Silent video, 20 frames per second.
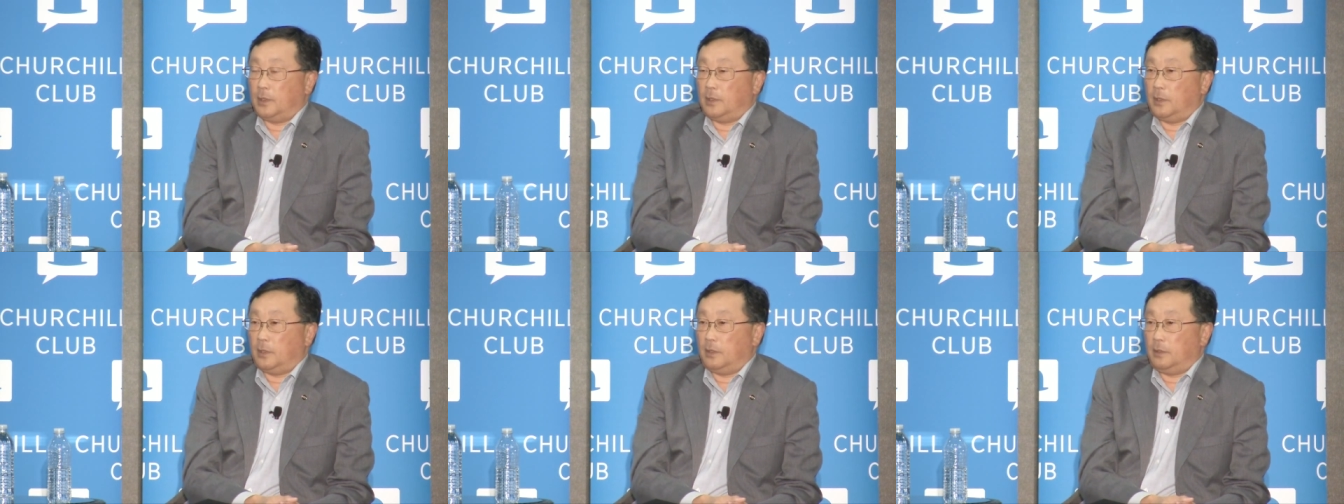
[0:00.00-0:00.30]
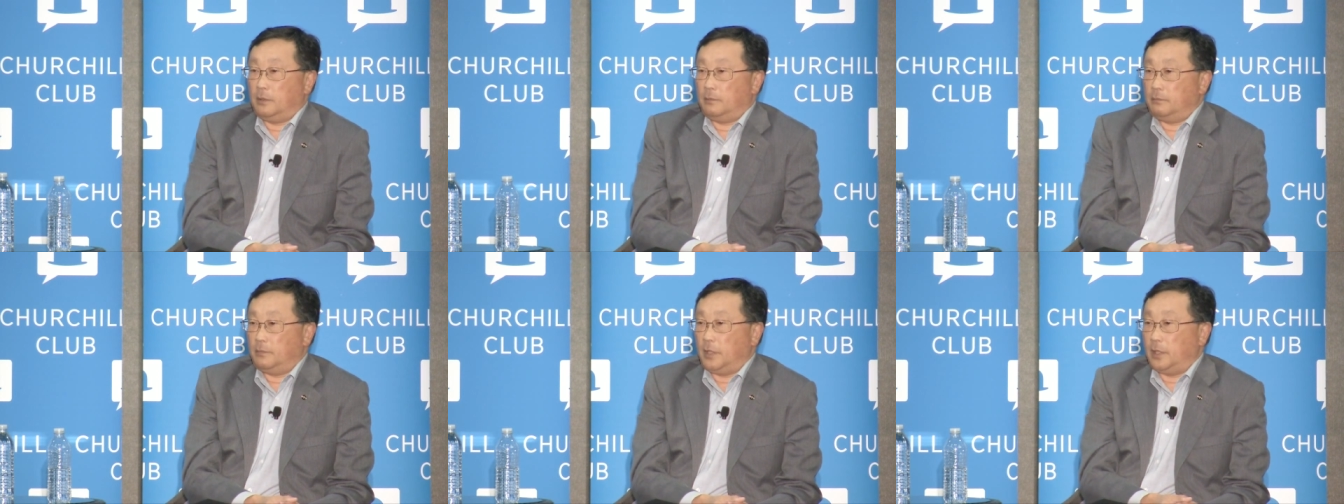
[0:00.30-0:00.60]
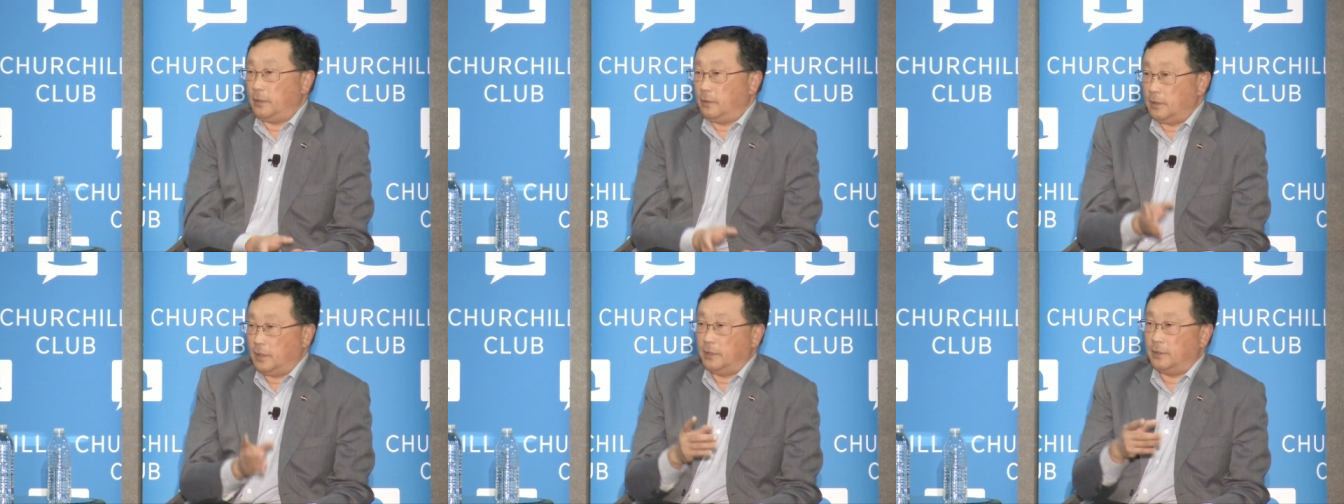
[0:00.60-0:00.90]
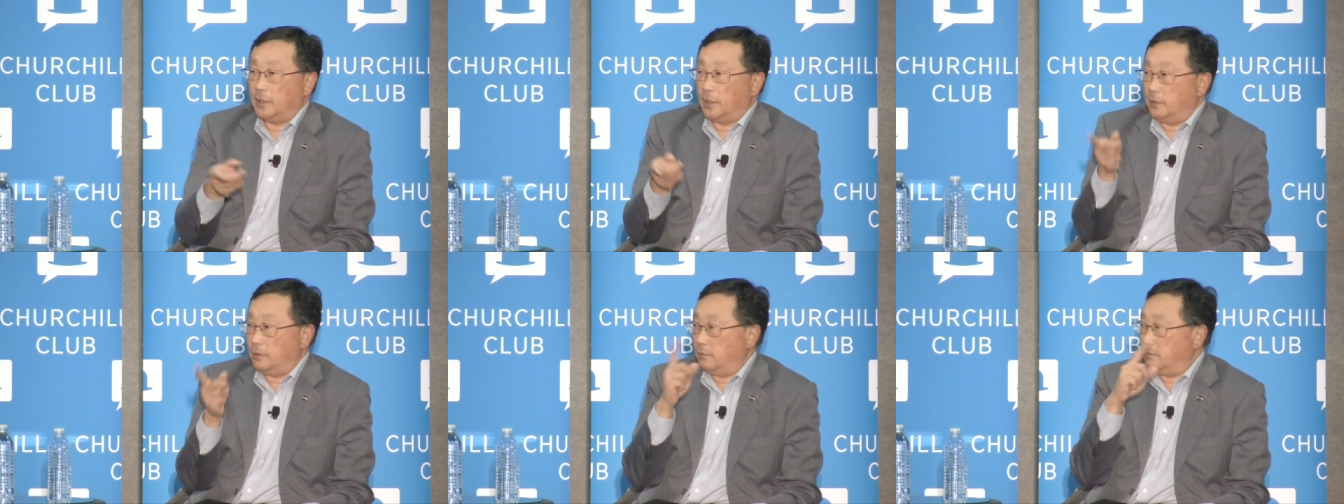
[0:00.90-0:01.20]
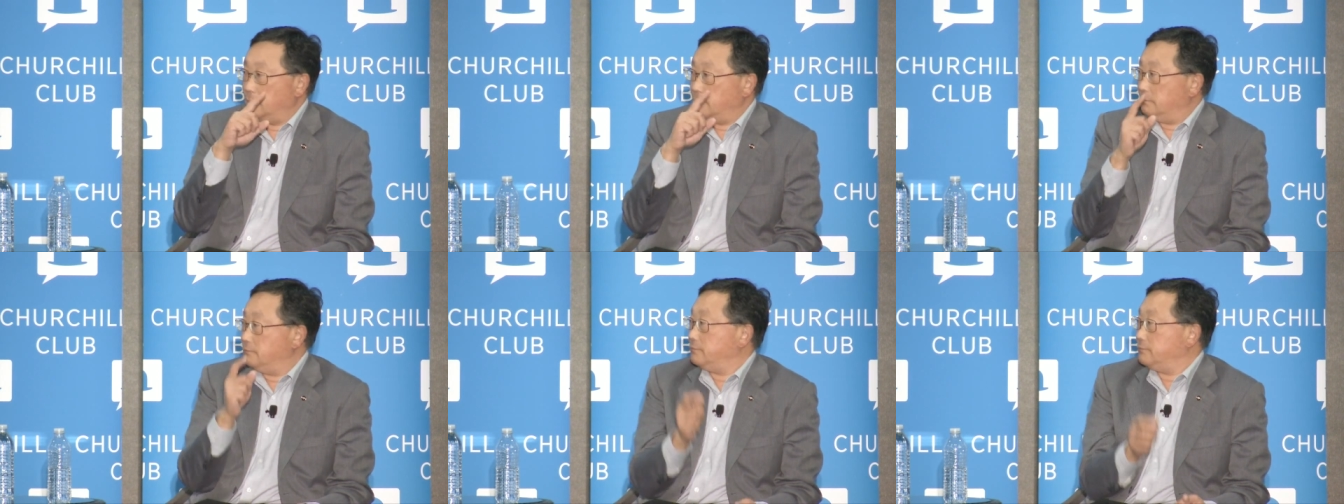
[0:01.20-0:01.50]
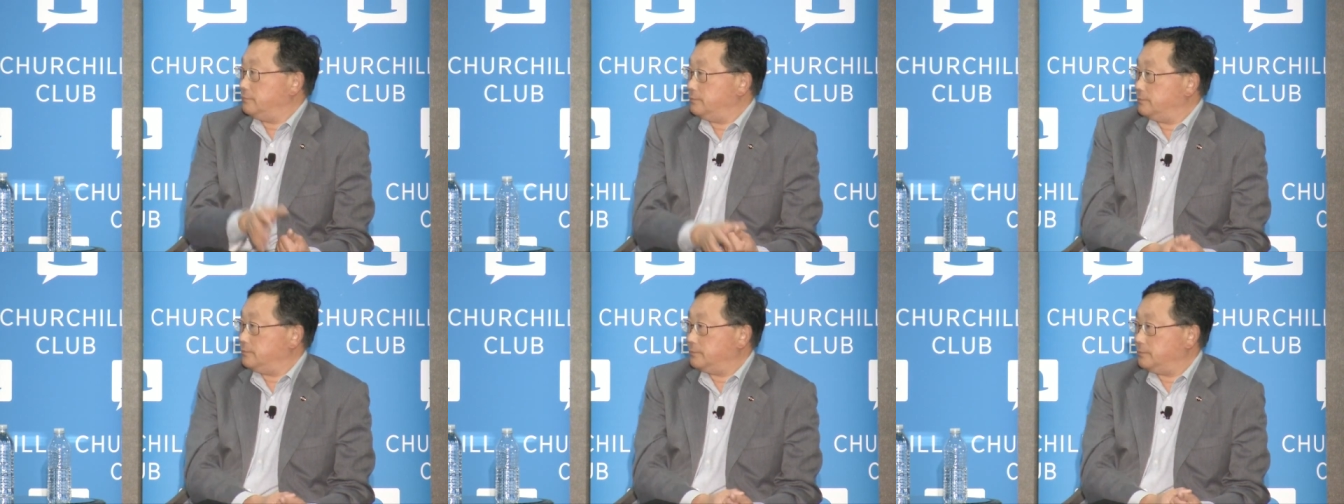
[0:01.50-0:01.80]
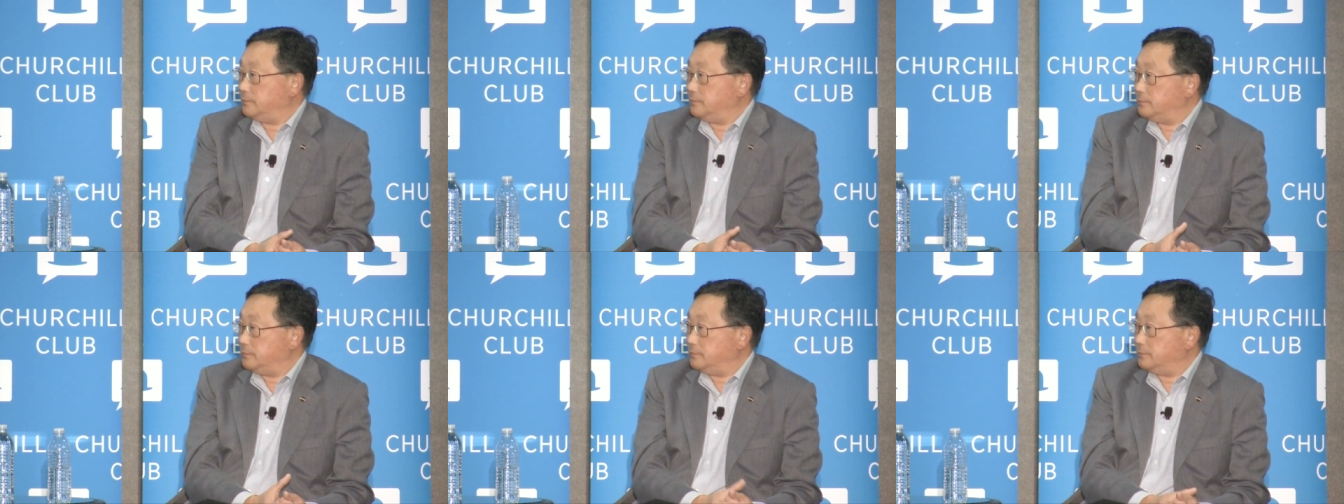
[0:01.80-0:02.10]
uh, and, and then
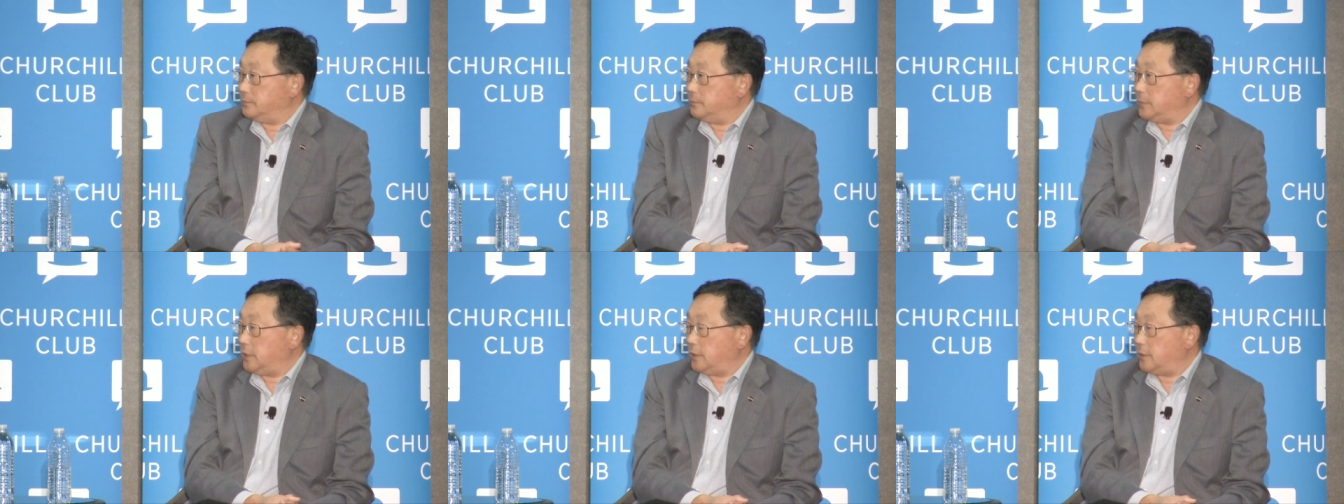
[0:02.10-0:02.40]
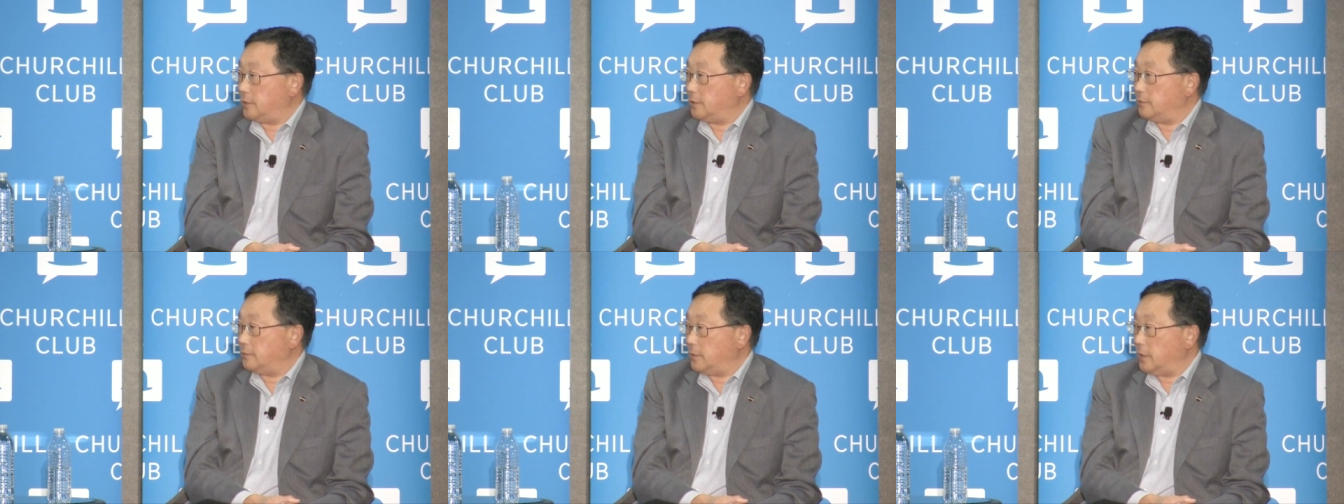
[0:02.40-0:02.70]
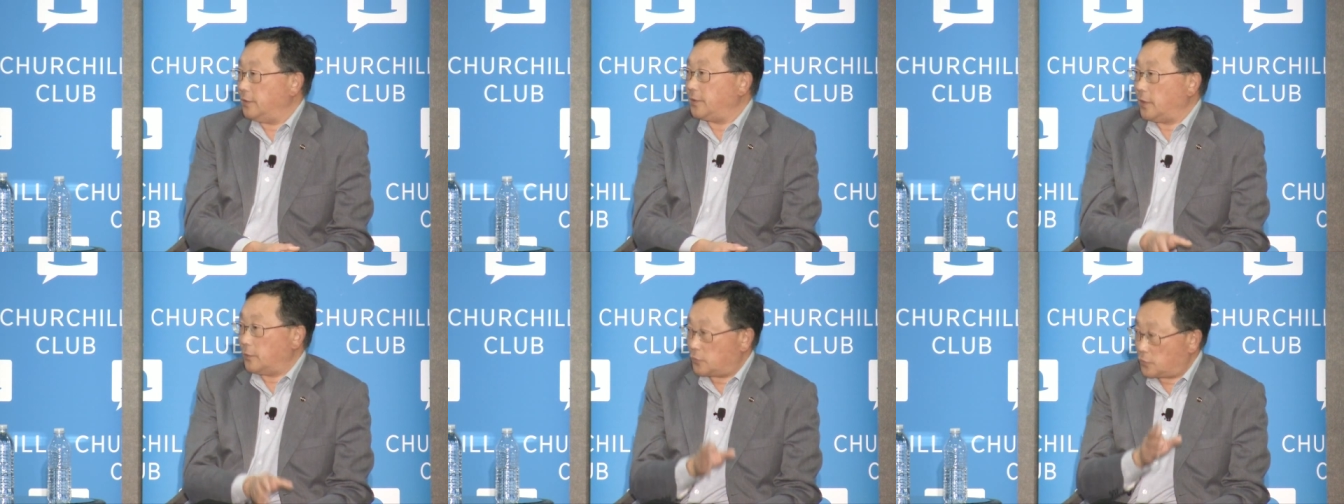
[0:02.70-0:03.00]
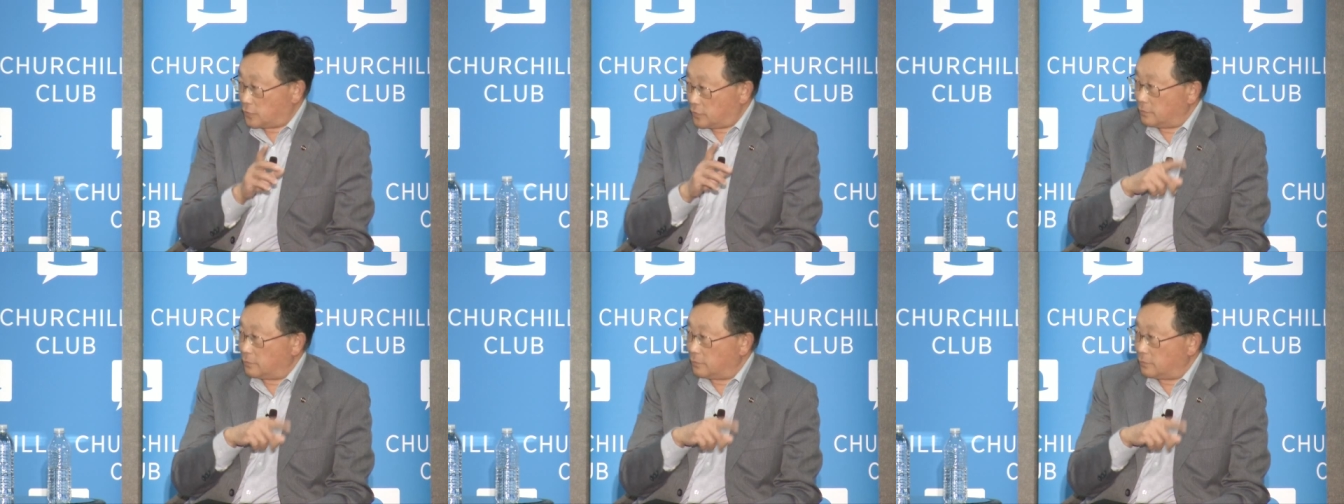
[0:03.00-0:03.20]
and then and then